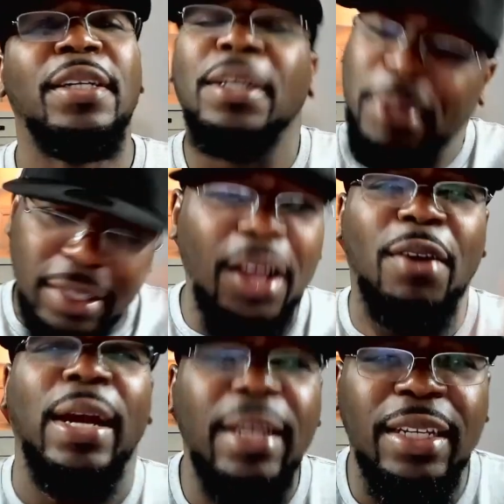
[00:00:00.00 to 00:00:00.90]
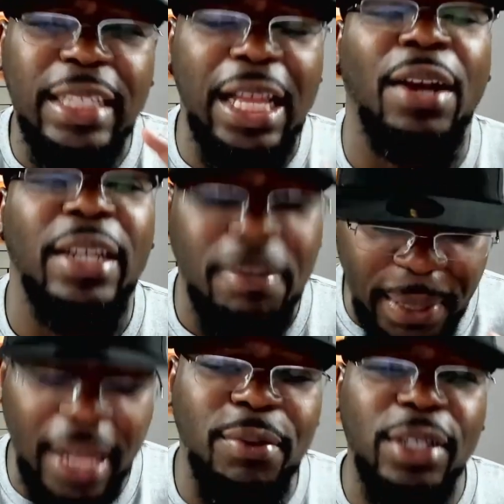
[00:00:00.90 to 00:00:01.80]
But it's alright. It's alright. It's
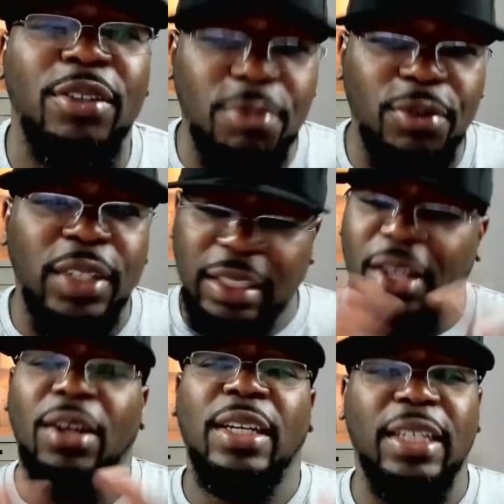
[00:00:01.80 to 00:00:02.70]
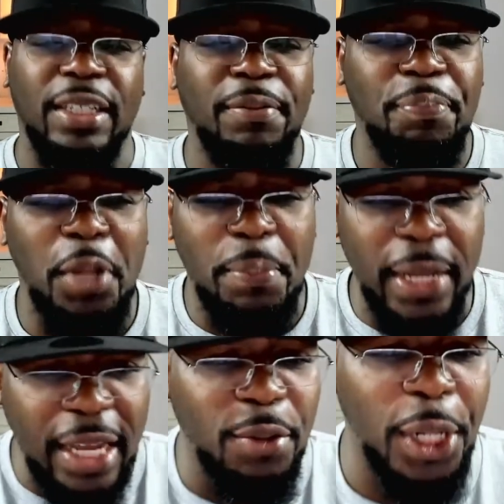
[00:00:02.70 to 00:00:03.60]
Black Widow's movie. It's all good. But
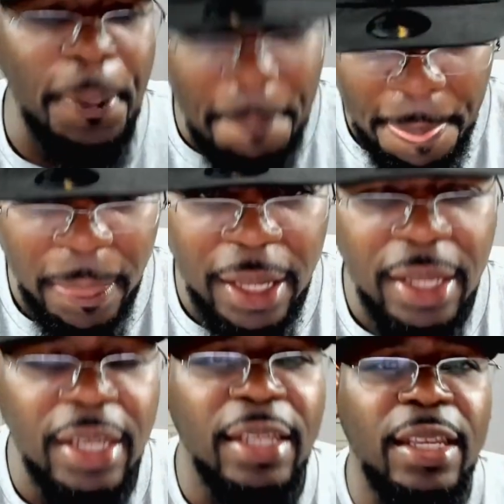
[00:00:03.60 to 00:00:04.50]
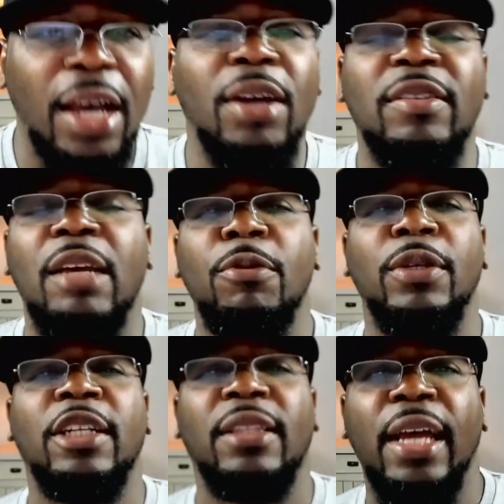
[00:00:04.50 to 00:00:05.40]
anyway, y'all tell me
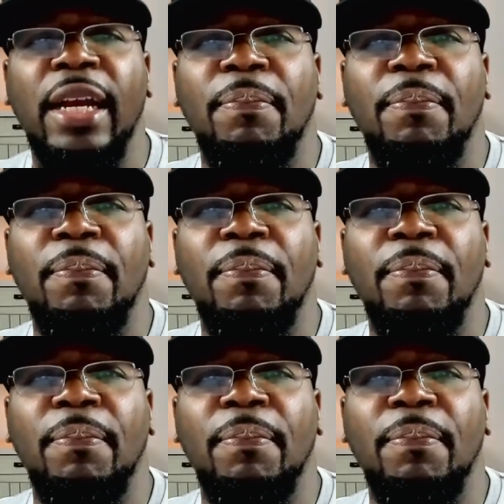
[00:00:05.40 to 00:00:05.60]
what you think